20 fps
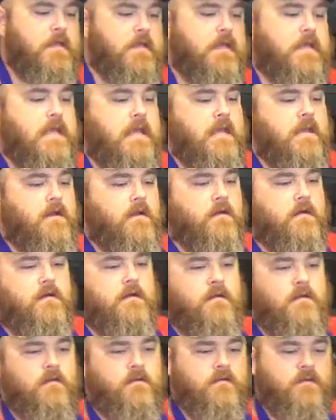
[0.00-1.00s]
here
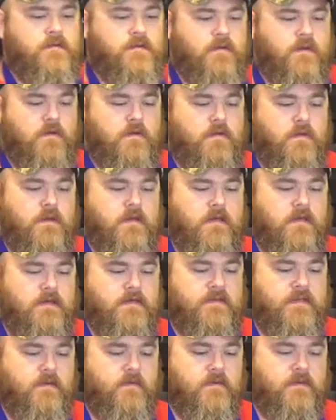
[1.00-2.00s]
so you can kind of
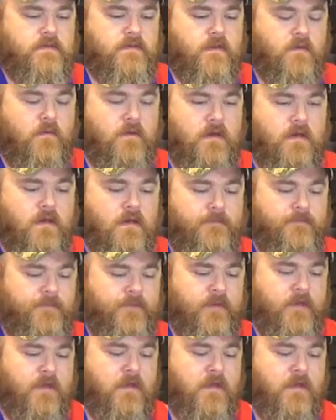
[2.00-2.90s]
see what's going on.